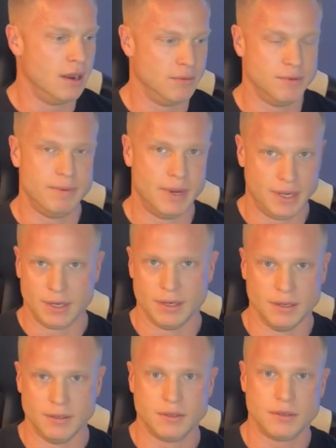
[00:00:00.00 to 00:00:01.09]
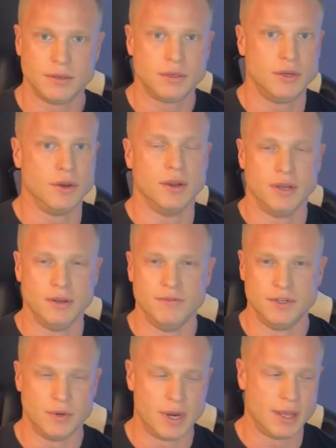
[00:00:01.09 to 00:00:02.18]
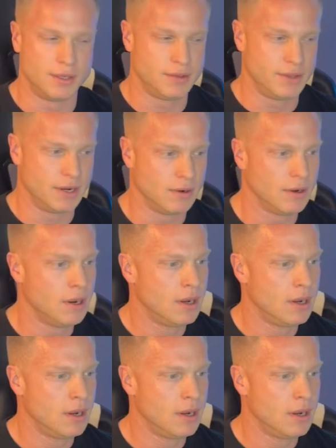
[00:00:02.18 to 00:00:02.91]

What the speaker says: depending on your individuality there.